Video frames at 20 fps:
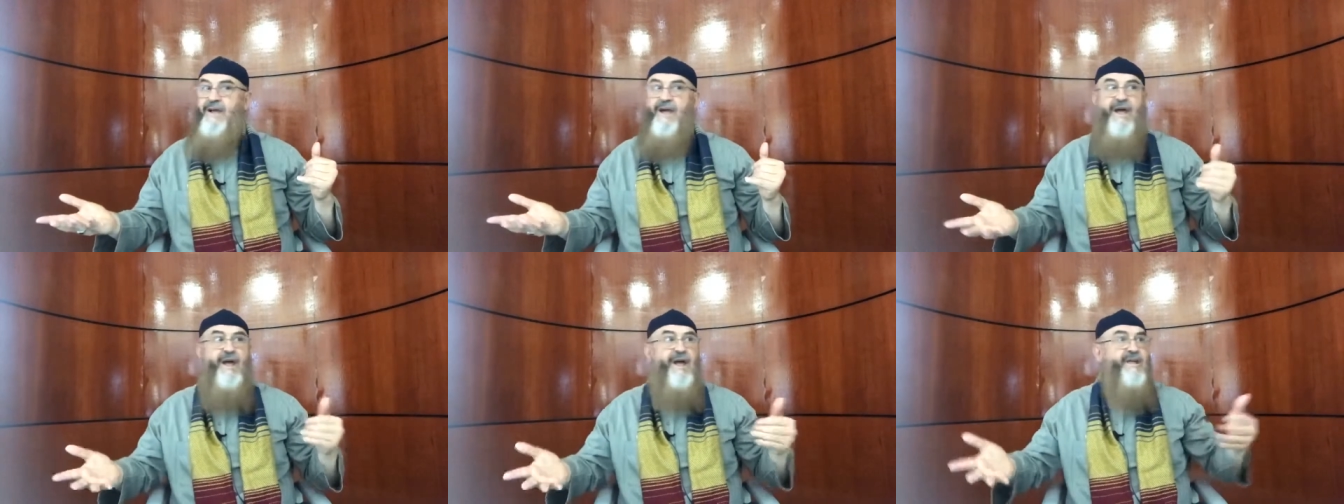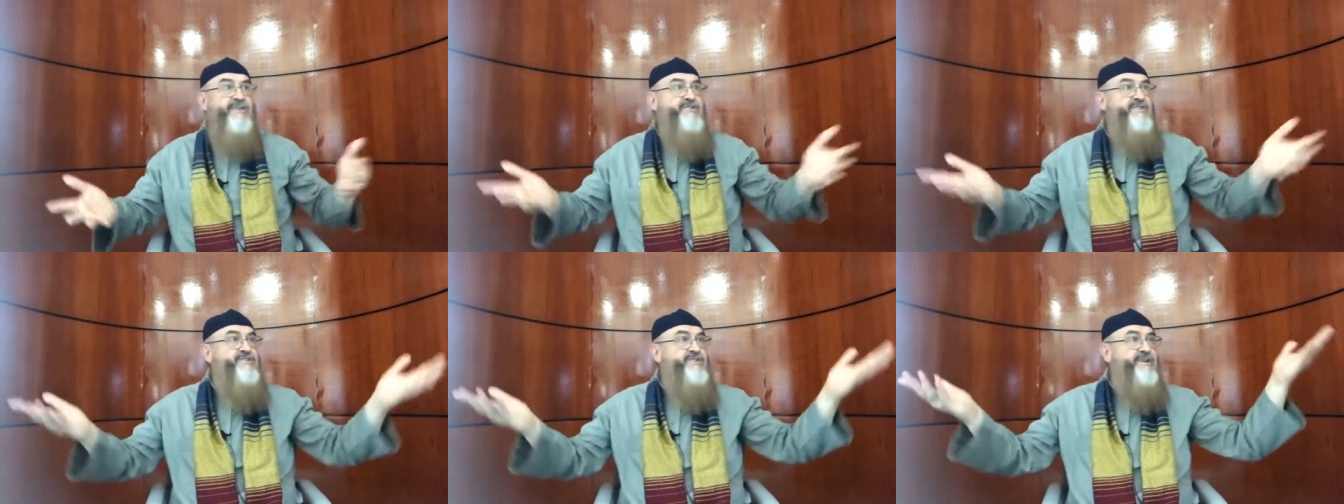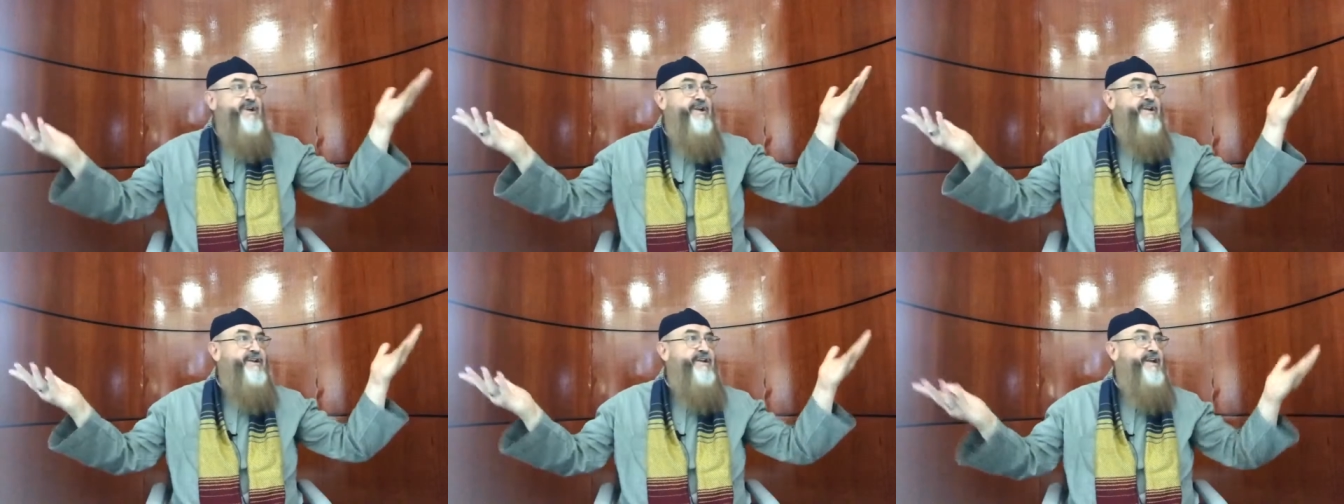and
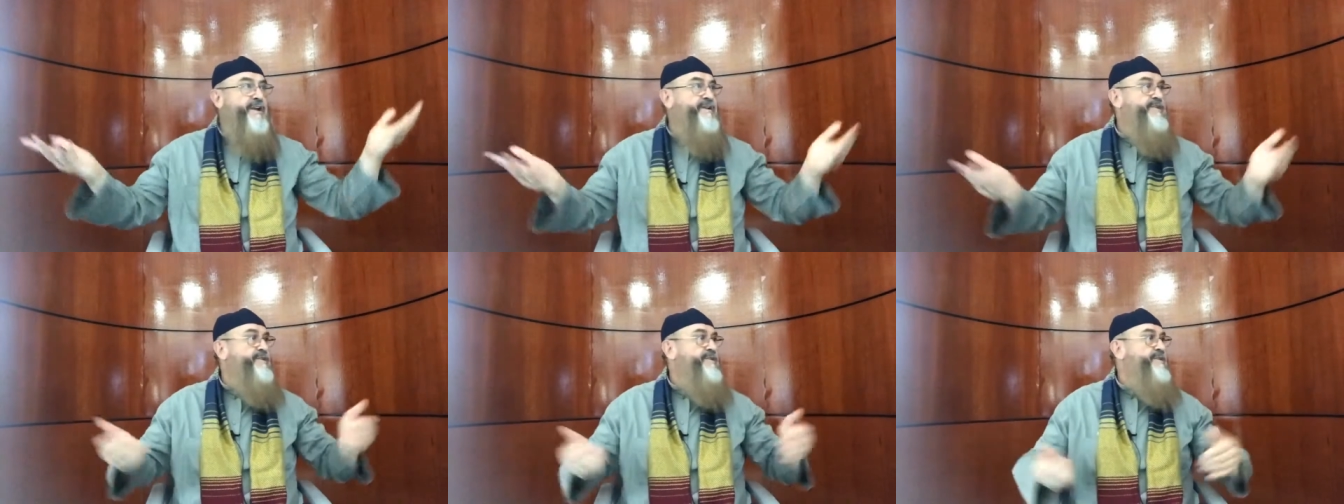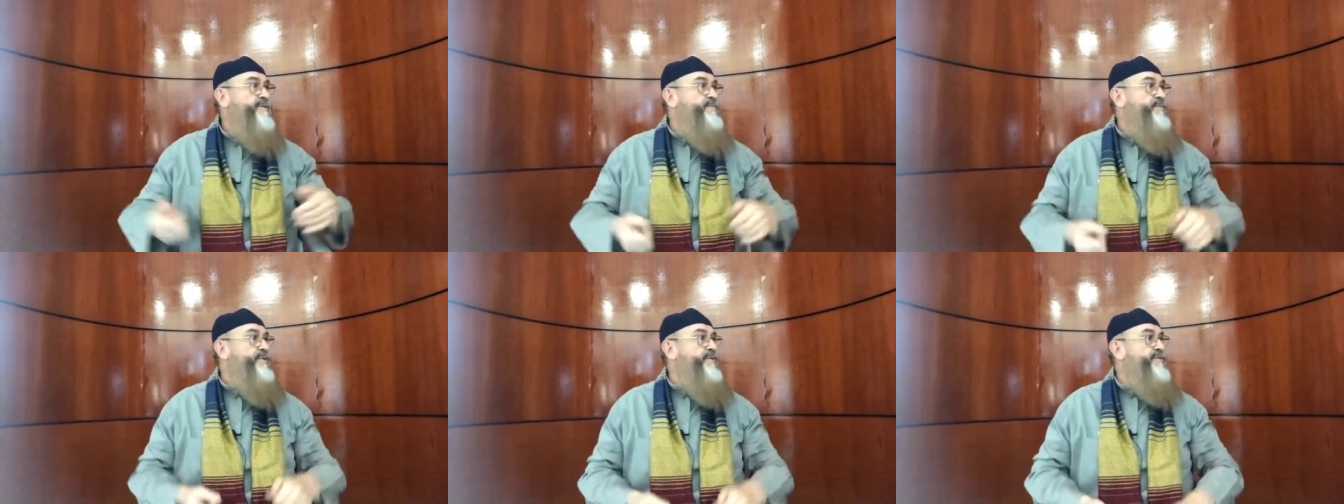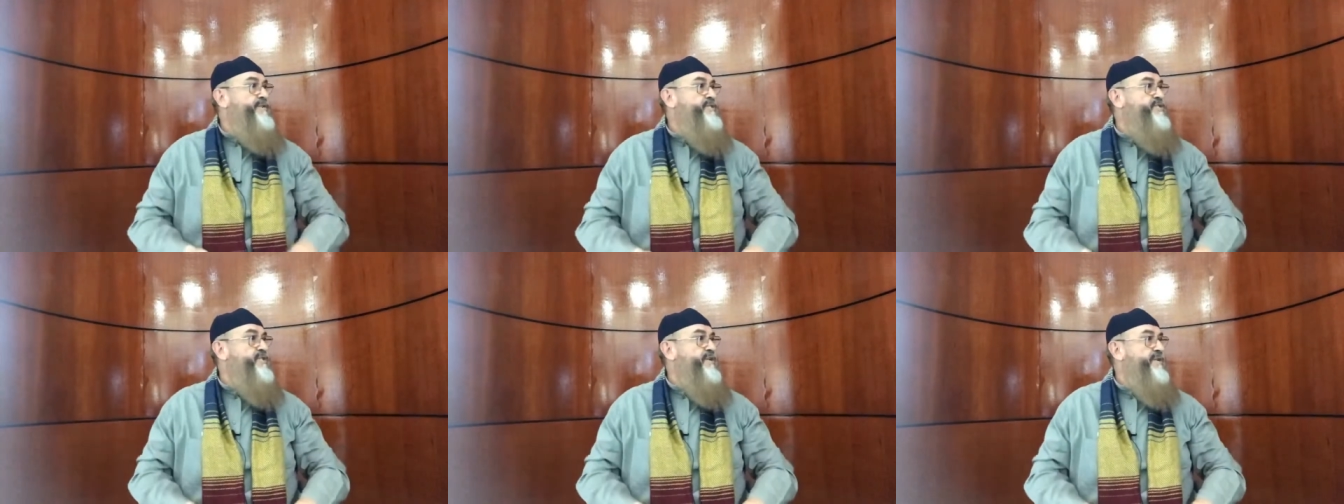still get
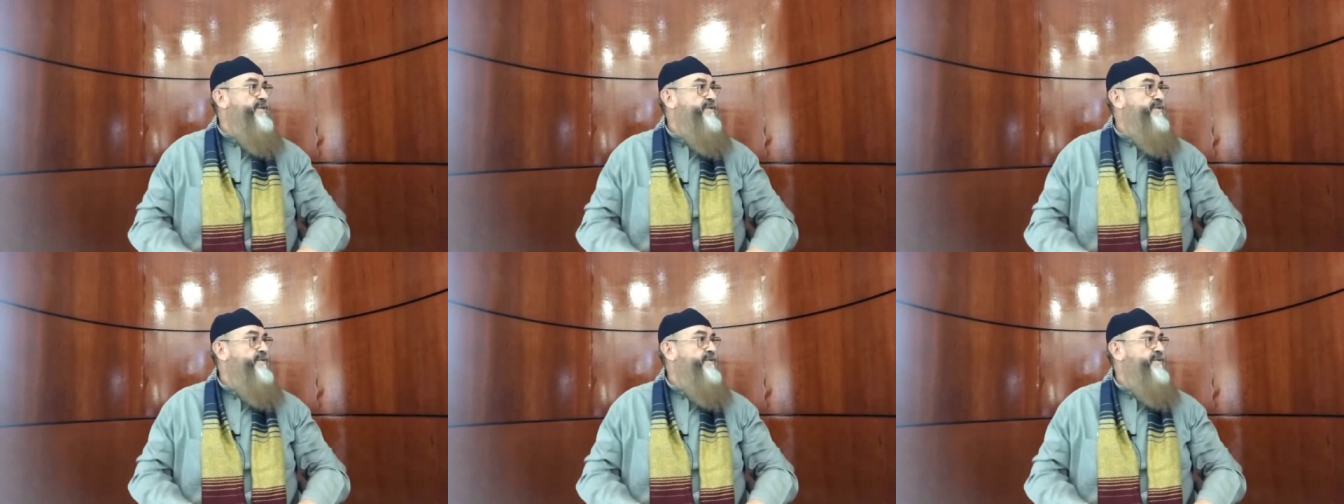provision.